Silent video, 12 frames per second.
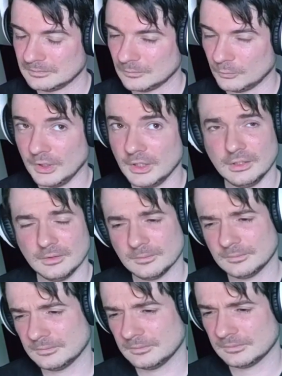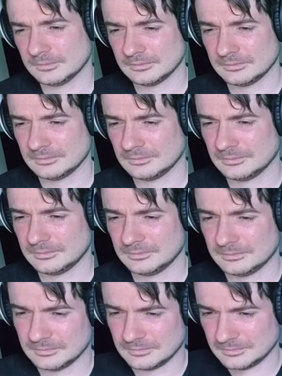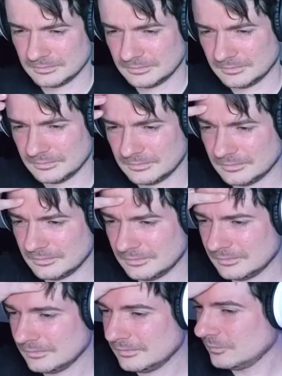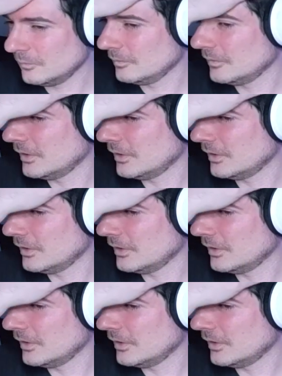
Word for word: lot of people assume that Miffy is a Japanese brand, as